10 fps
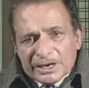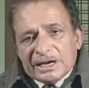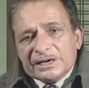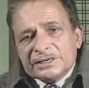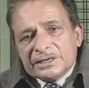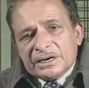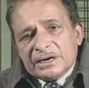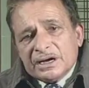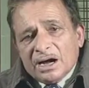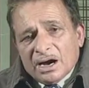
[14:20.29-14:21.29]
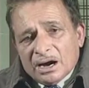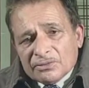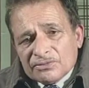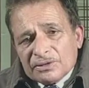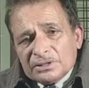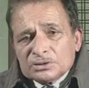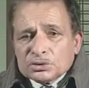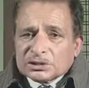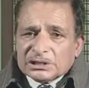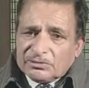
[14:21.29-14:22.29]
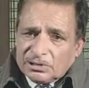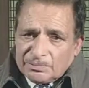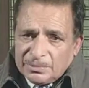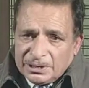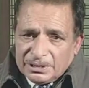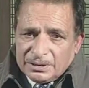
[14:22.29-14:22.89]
idea of social development.